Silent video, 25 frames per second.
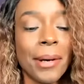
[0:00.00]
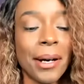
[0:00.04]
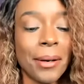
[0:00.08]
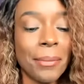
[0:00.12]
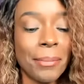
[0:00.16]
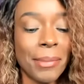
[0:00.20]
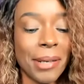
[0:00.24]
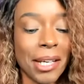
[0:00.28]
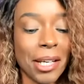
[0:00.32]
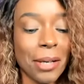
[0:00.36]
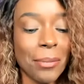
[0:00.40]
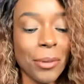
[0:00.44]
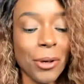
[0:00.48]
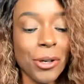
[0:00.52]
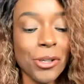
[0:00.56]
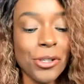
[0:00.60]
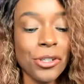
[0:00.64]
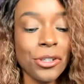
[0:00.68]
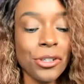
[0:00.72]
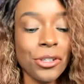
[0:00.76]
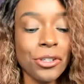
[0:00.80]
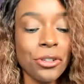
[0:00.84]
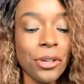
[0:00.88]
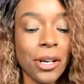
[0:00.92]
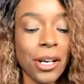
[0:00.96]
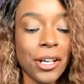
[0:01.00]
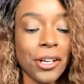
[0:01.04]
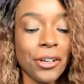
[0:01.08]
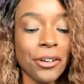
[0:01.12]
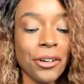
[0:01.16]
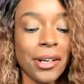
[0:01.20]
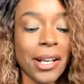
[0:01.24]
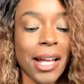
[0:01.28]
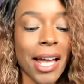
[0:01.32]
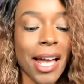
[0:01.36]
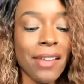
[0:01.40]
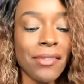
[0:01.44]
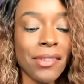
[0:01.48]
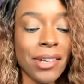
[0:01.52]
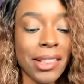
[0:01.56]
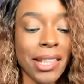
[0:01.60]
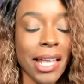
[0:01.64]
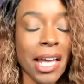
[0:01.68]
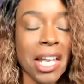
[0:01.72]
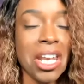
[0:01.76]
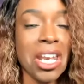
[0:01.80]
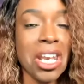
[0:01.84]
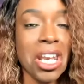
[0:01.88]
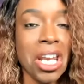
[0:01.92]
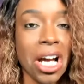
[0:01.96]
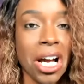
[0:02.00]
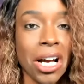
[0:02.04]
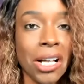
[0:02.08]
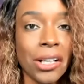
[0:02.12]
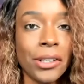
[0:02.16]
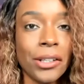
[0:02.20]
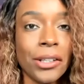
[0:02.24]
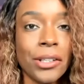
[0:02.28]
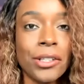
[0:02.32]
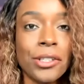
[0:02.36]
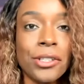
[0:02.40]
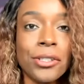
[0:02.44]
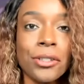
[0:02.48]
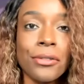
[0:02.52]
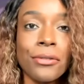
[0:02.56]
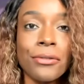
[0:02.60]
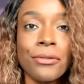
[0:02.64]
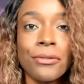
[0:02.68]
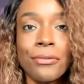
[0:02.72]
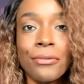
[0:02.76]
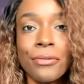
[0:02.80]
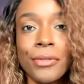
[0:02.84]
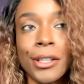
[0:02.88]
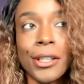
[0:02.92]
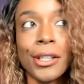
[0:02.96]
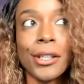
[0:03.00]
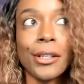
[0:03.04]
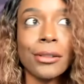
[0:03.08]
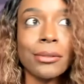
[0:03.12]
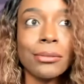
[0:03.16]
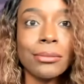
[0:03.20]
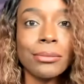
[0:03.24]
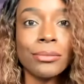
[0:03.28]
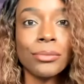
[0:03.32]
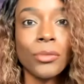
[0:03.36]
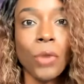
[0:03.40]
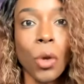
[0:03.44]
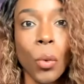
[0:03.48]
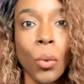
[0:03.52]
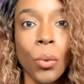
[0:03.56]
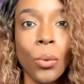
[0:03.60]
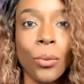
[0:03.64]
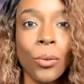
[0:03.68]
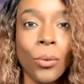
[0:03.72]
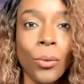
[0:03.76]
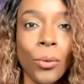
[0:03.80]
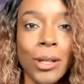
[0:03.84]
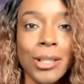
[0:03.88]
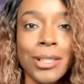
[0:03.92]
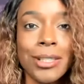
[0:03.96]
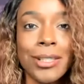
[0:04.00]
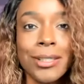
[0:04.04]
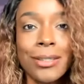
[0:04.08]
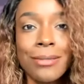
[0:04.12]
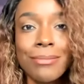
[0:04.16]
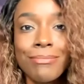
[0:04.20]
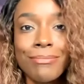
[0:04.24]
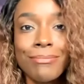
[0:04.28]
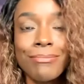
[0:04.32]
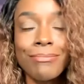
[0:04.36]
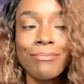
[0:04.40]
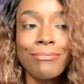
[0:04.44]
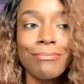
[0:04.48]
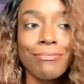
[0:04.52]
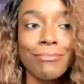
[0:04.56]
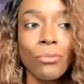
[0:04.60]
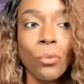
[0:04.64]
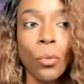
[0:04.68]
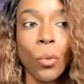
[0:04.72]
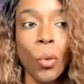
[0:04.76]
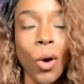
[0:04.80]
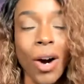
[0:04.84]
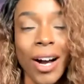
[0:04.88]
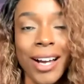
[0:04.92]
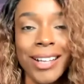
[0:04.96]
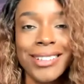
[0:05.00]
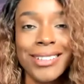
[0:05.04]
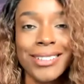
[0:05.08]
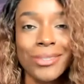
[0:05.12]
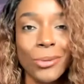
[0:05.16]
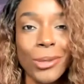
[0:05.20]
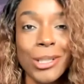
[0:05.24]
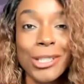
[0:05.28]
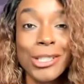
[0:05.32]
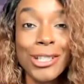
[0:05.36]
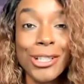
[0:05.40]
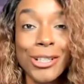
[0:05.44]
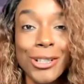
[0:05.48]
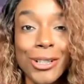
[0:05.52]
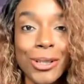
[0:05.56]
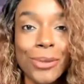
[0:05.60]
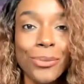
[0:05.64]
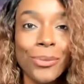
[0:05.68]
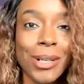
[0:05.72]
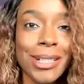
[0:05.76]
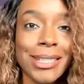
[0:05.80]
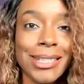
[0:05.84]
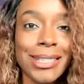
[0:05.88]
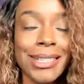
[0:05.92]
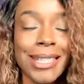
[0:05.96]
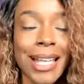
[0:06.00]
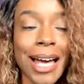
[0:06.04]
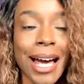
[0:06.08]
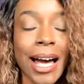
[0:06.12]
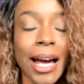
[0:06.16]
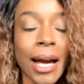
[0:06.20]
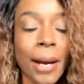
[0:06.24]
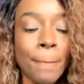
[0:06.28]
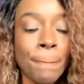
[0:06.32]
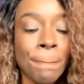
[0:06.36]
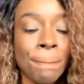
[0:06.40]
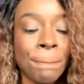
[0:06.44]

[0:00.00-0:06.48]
being a personal trainer and having that knowledge of what's good, what's not.